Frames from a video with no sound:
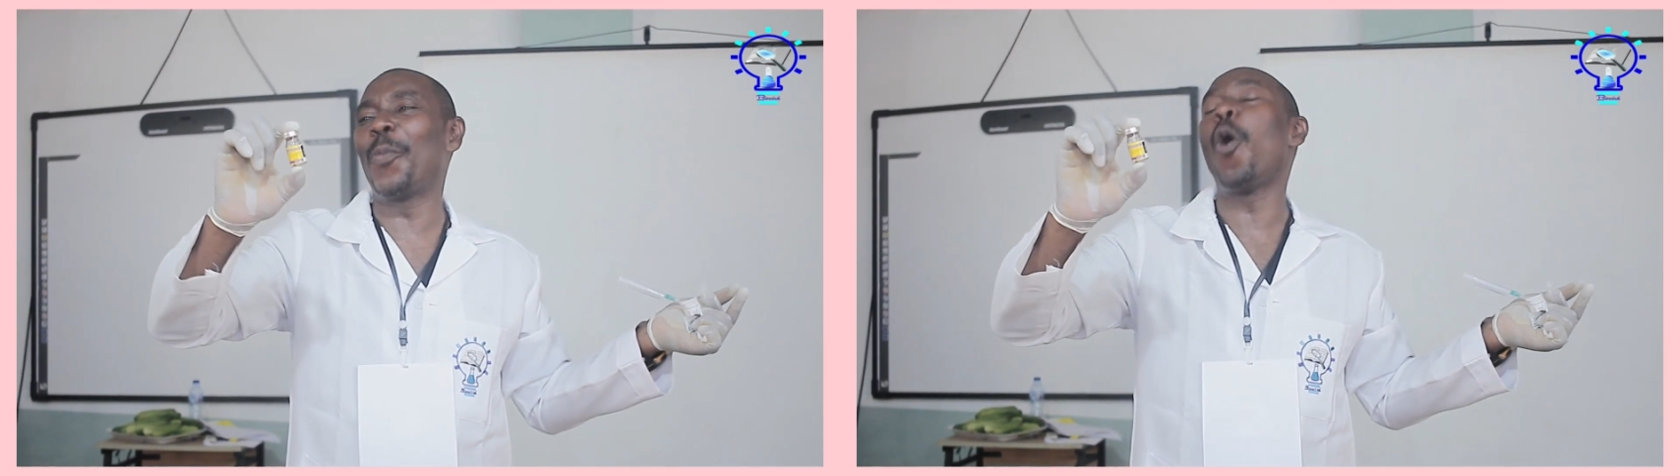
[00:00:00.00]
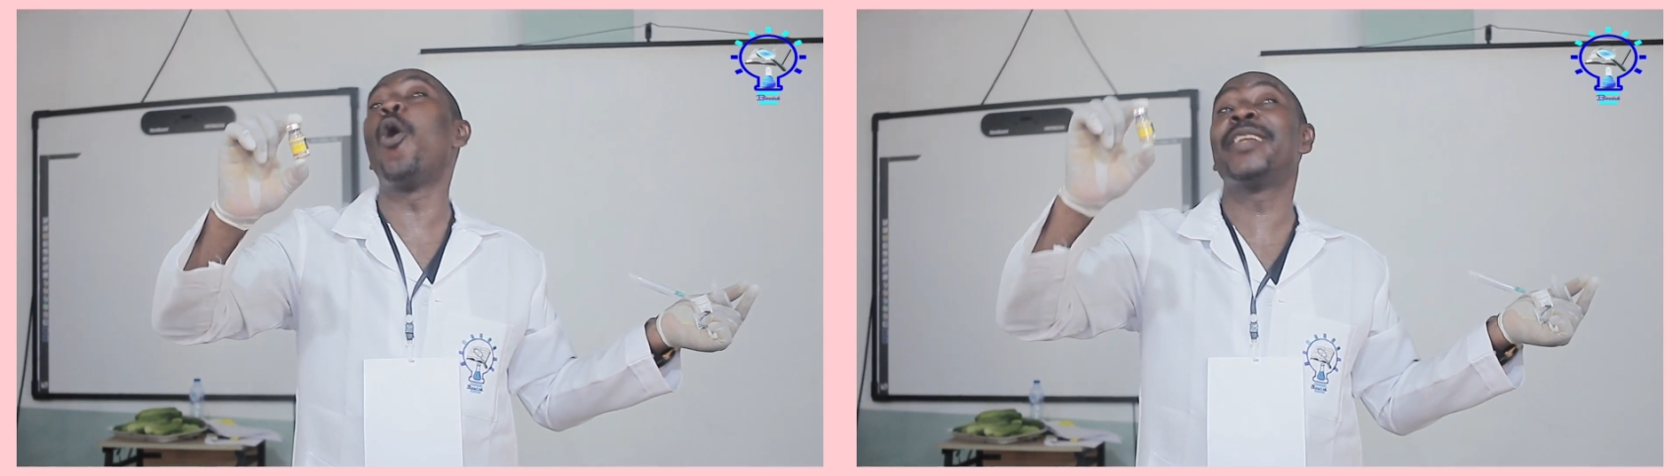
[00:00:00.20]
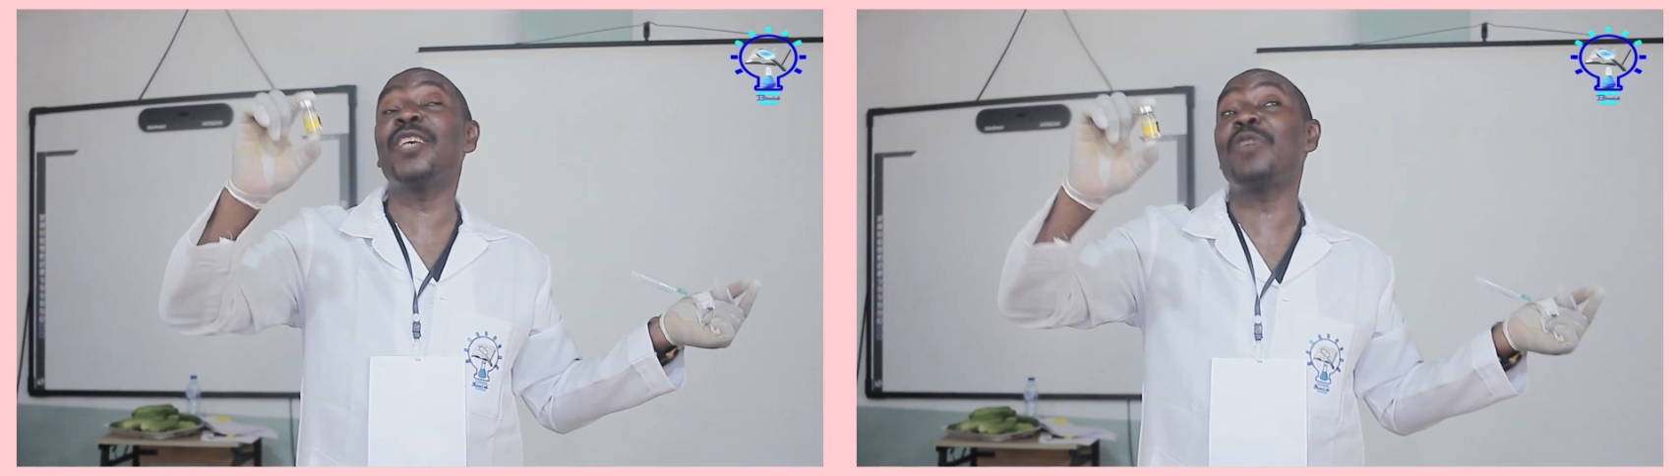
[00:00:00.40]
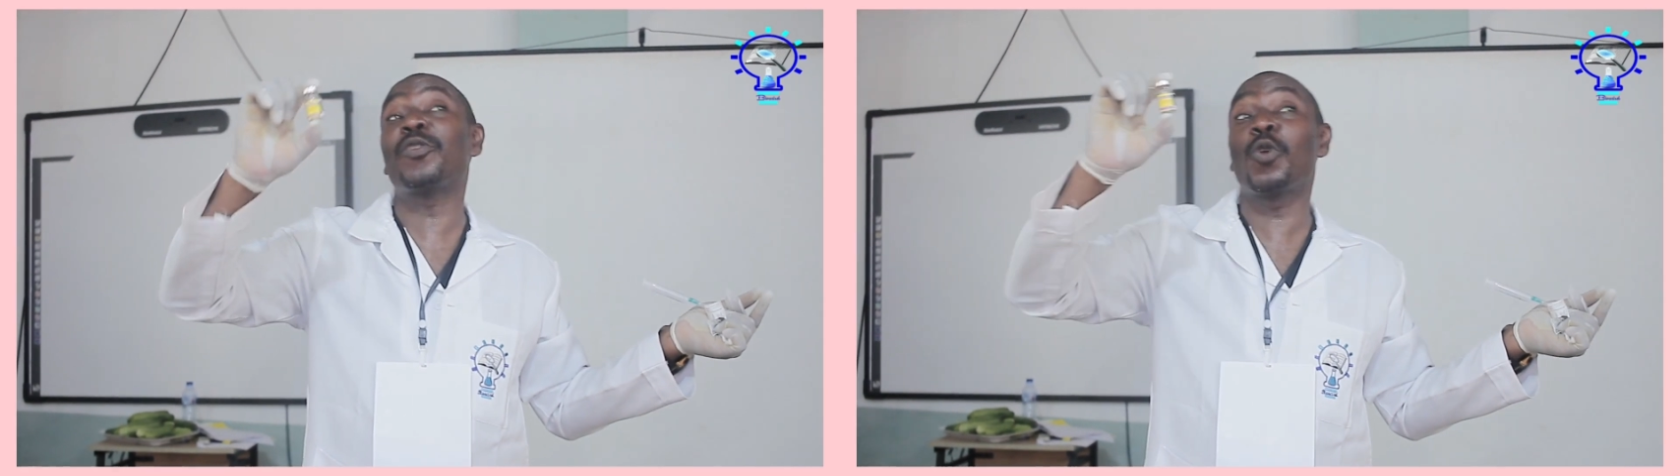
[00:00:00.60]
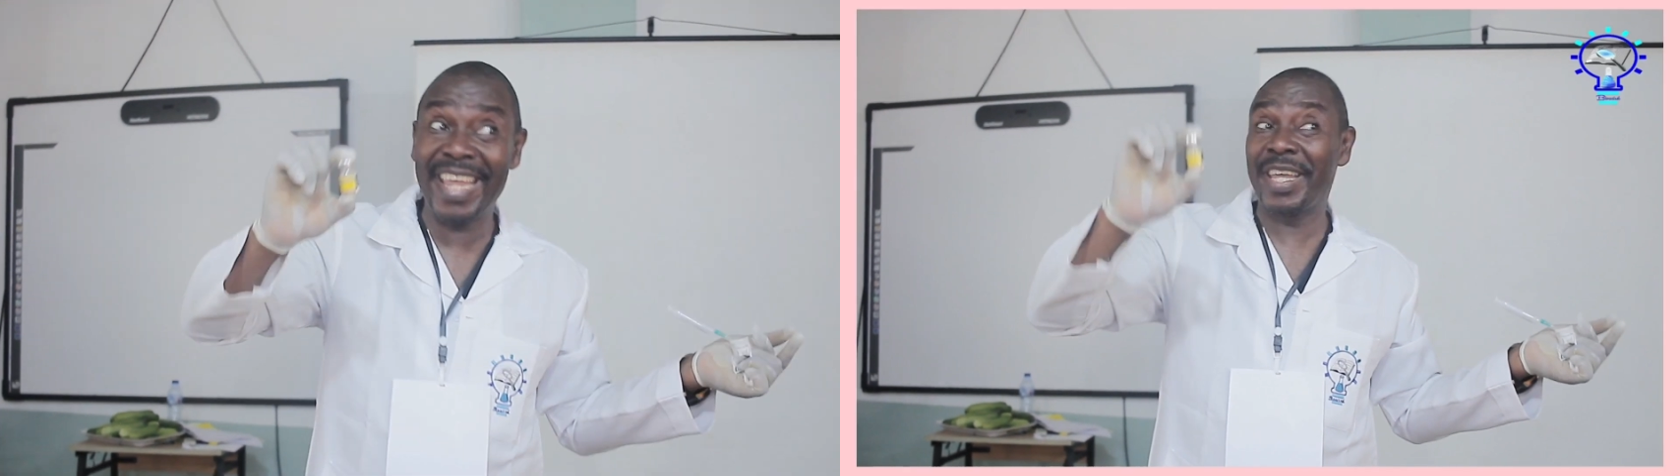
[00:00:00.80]
up unless you
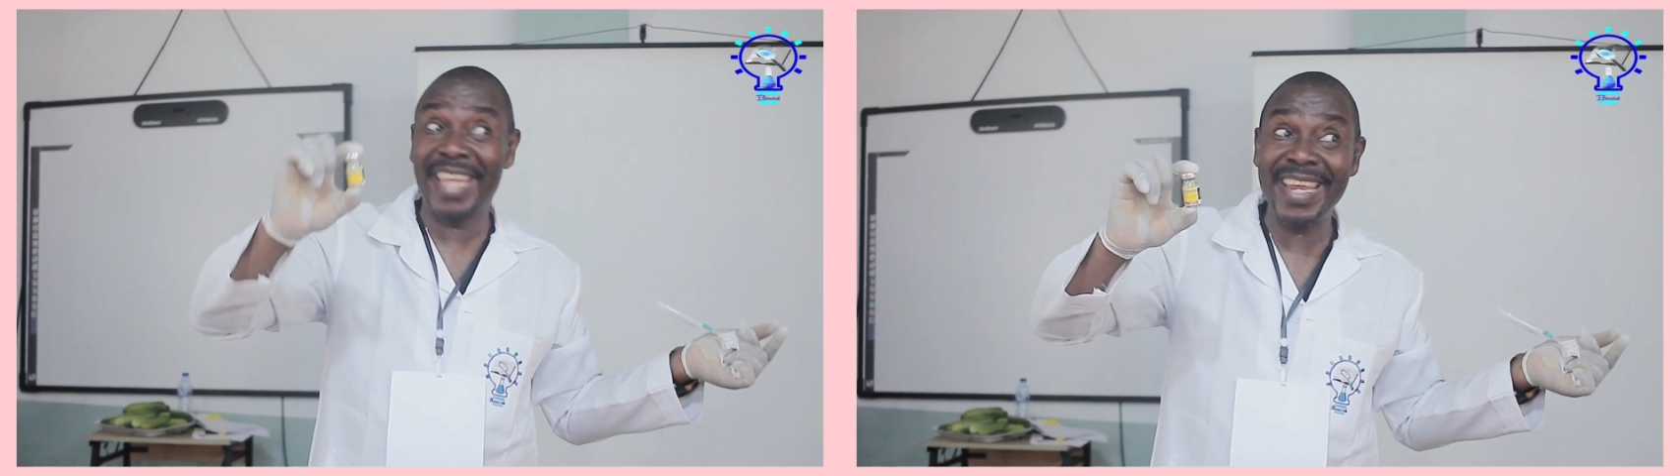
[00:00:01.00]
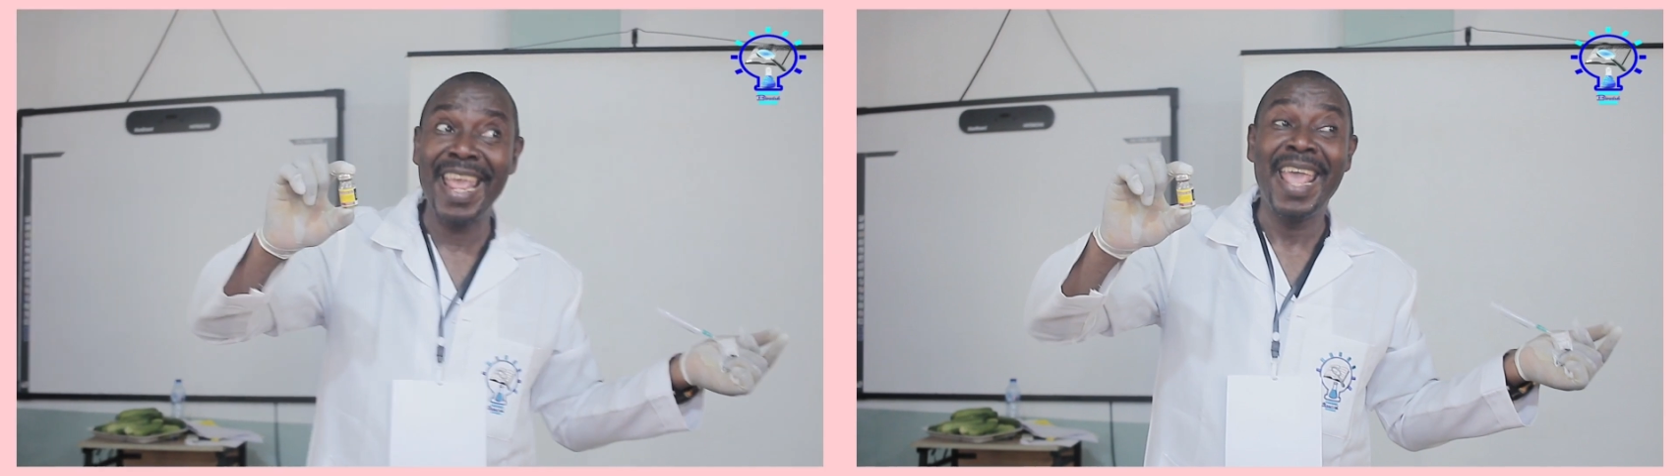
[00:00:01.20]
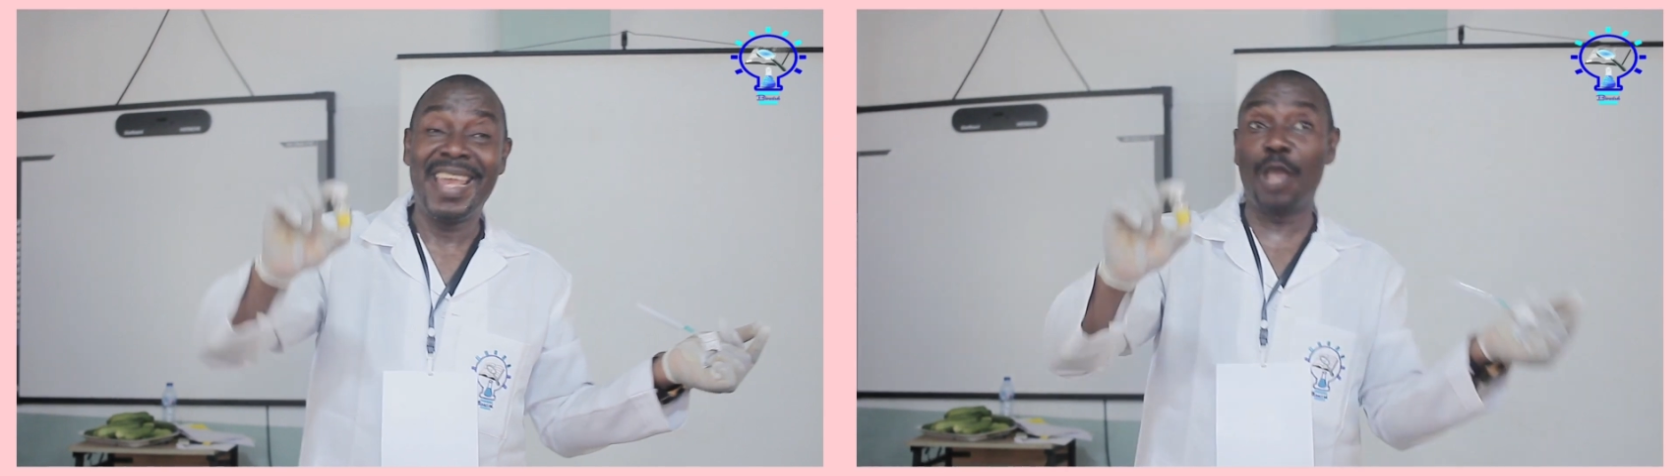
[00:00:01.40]
are so sure again